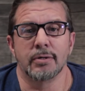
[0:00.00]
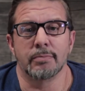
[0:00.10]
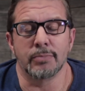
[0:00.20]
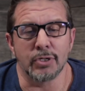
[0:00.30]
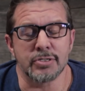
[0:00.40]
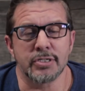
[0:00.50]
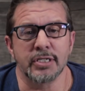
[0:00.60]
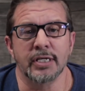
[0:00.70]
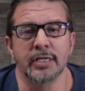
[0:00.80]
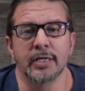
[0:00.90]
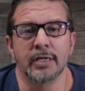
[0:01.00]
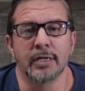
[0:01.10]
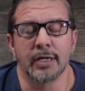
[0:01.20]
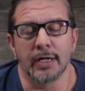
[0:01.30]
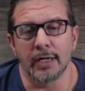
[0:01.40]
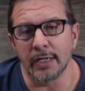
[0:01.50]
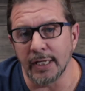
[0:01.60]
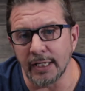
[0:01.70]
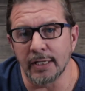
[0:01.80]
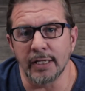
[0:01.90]
mercy,
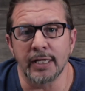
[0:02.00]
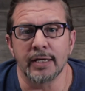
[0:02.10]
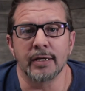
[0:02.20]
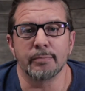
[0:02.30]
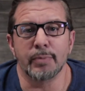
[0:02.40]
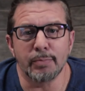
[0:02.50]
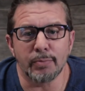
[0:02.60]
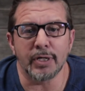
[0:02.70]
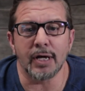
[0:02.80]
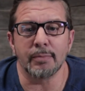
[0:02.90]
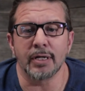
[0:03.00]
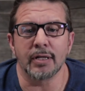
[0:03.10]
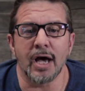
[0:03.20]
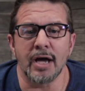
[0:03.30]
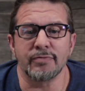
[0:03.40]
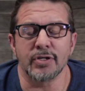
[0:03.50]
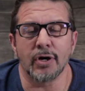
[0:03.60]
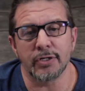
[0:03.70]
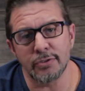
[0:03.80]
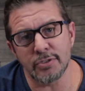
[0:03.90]
healing, people becoming alive to
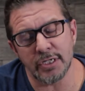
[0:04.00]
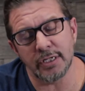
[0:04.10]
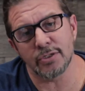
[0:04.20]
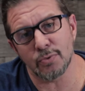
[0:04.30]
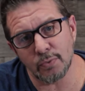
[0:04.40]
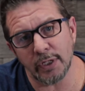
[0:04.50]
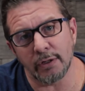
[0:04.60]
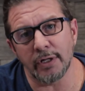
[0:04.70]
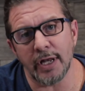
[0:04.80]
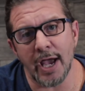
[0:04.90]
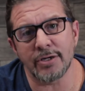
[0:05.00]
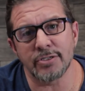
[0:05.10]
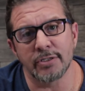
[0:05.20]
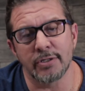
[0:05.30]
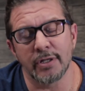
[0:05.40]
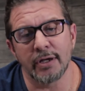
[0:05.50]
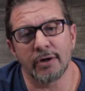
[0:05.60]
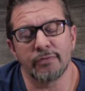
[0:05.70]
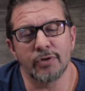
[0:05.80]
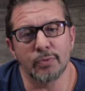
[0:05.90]
God, you see his will in action. They
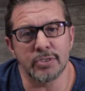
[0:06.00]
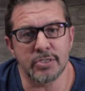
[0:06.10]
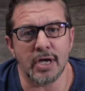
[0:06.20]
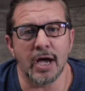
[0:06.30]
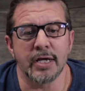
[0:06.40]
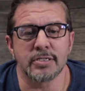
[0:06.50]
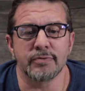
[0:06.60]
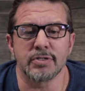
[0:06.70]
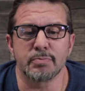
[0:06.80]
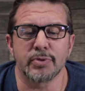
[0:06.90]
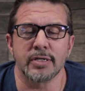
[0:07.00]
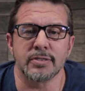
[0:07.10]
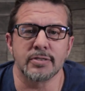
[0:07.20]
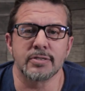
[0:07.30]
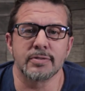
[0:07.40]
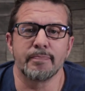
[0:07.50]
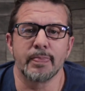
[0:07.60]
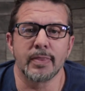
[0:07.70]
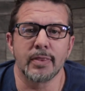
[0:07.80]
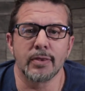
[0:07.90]
are, if you would, signs of his presence.
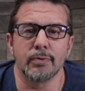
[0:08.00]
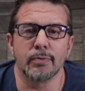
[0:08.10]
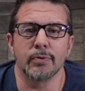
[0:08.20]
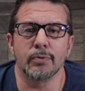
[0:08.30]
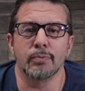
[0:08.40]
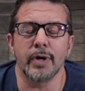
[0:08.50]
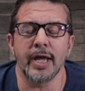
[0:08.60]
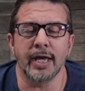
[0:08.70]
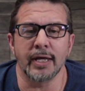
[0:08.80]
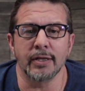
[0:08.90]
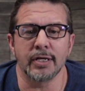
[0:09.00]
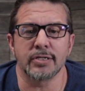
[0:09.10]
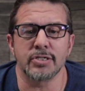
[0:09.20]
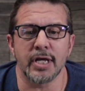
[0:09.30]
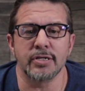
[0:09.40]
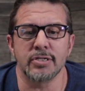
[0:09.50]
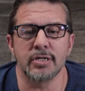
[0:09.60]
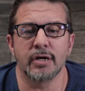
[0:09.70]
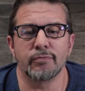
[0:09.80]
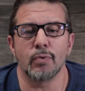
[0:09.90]
The reign, the extension
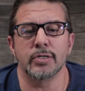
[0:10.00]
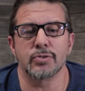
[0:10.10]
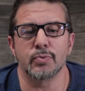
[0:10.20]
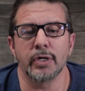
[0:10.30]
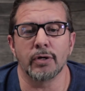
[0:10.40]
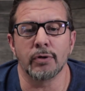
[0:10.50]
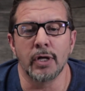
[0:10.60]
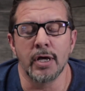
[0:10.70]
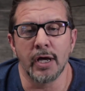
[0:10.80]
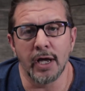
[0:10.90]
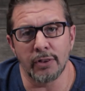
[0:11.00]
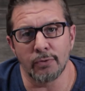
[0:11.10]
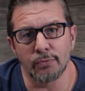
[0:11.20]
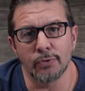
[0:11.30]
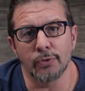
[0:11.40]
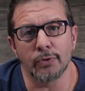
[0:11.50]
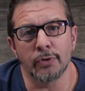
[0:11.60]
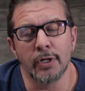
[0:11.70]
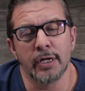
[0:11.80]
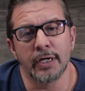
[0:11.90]
of one's will, and the
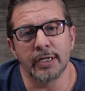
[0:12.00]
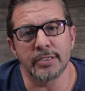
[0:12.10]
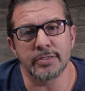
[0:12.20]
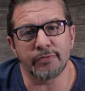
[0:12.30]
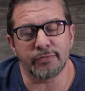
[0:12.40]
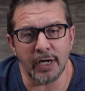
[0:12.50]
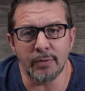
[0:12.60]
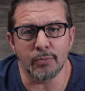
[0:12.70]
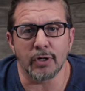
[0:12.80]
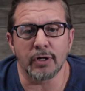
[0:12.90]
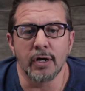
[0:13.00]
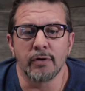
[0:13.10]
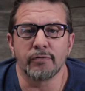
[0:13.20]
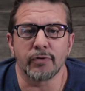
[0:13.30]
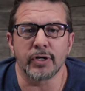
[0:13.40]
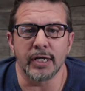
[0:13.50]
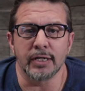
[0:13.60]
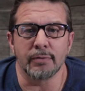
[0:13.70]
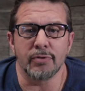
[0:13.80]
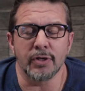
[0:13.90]
rule is the framework for
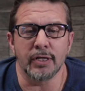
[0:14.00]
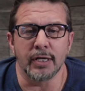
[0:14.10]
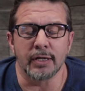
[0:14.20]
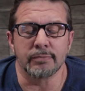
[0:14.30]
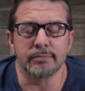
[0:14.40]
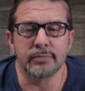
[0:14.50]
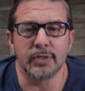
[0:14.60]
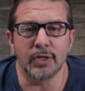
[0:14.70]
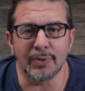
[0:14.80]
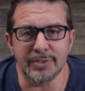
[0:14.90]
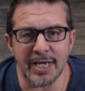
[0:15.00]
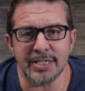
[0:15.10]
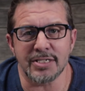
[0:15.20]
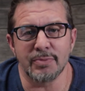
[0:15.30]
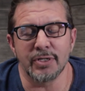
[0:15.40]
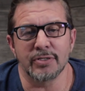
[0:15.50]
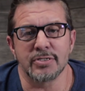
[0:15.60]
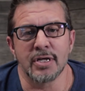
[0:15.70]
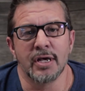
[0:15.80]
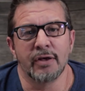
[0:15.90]
kingdom thinking. The Old Testament
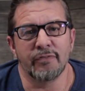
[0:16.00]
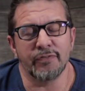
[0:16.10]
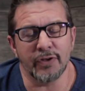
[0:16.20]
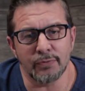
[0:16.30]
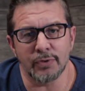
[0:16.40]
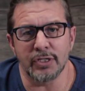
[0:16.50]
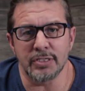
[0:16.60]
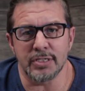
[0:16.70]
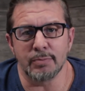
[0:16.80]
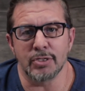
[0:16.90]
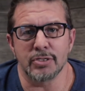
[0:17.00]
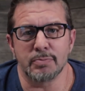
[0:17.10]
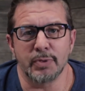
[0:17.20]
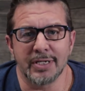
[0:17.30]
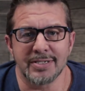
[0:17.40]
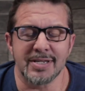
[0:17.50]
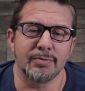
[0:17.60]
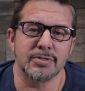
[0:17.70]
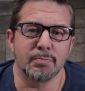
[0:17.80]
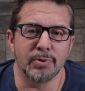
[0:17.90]
is filled with these images because that
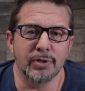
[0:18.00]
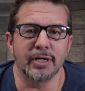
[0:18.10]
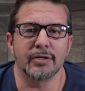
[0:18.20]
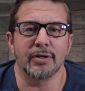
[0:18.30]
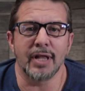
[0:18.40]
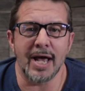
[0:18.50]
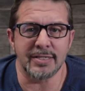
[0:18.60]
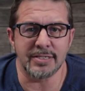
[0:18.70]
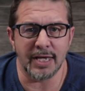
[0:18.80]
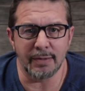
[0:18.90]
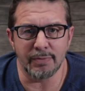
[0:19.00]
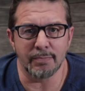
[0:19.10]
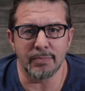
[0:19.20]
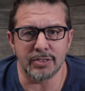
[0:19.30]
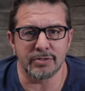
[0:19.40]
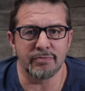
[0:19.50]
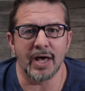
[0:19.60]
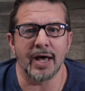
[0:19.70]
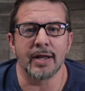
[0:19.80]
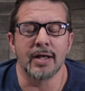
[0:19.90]
was the political landscape that much of
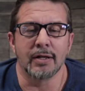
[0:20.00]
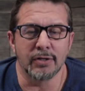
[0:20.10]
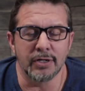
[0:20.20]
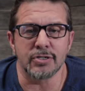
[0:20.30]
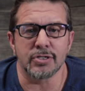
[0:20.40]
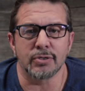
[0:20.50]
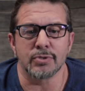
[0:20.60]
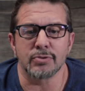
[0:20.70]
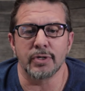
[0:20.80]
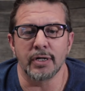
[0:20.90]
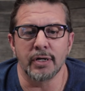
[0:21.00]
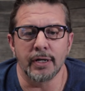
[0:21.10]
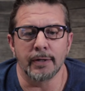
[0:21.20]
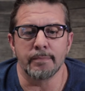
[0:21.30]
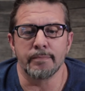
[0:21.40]
that literature was written in.